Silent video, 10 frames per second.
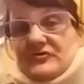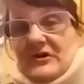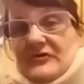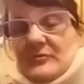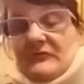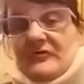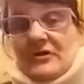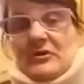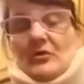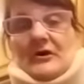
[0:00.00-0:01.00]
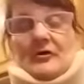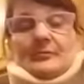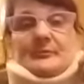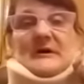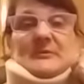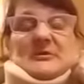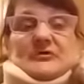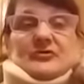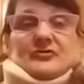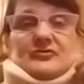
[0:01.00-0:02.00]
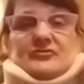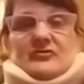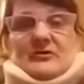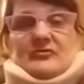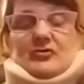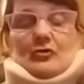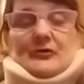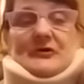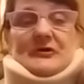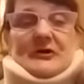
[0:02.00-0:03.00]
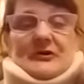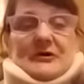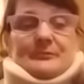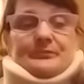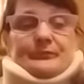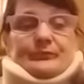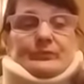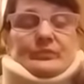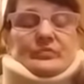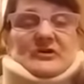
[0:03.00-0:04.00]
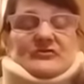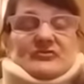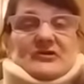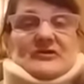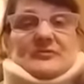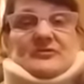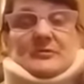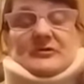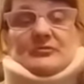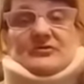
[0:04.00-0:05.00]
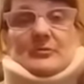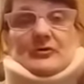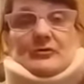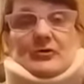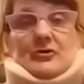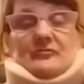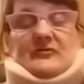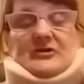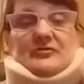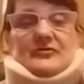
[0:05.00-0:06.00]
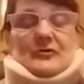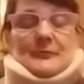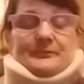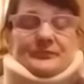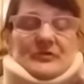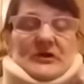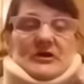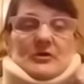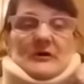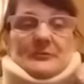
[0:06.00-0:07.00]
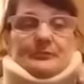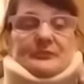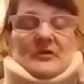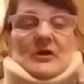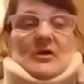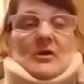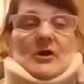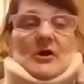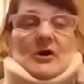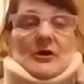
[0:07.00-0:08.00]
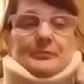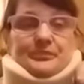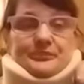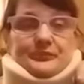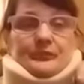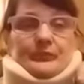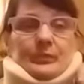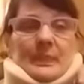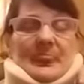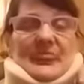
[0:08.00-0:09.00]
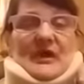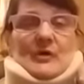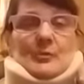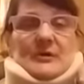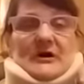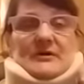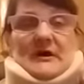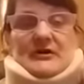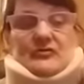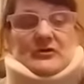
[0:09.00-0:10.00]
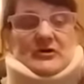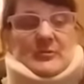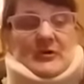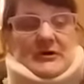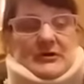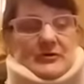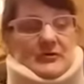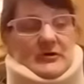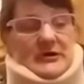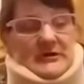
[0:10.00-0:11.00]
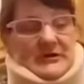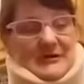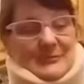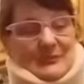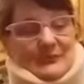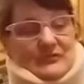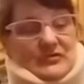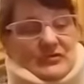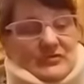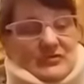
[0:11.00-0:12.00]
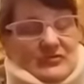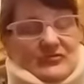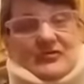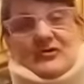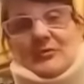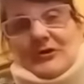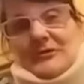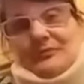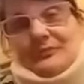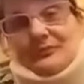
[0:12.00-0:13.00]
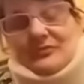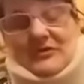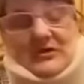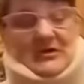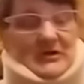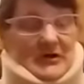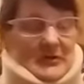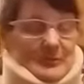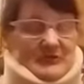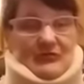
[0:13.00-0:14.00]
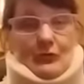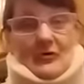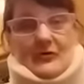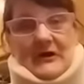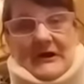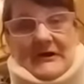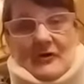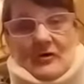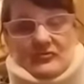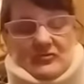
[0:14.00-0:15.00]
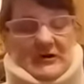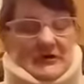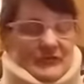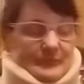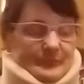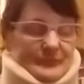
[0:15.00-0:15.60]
she hasn't been feeling well. My baby sister, she lives in Oregon, and um, she's had some symptoms similar to COVID, so anyway. Um, but I just wanted to come on here and um, since I'm on, um, before I called you guys,